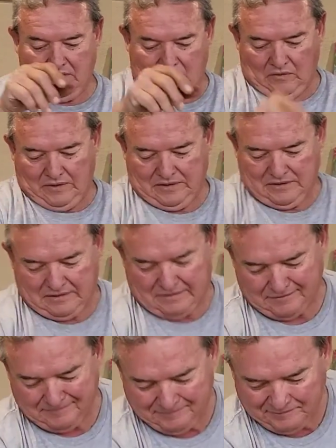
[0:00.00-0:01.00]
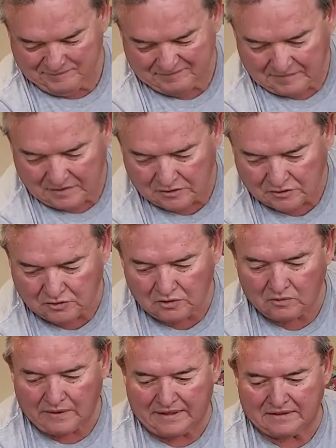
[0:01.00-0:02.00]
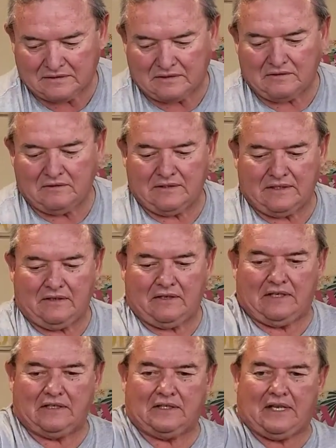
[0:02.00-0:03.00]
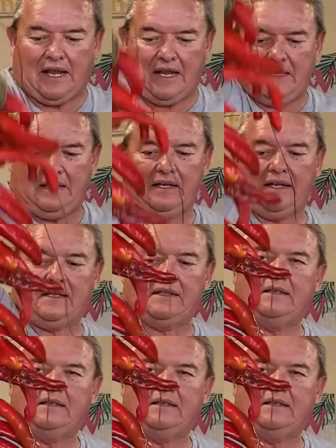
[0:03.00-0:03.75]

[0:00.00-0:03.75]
a good question. There's 2 ways to do it. You can just hang it like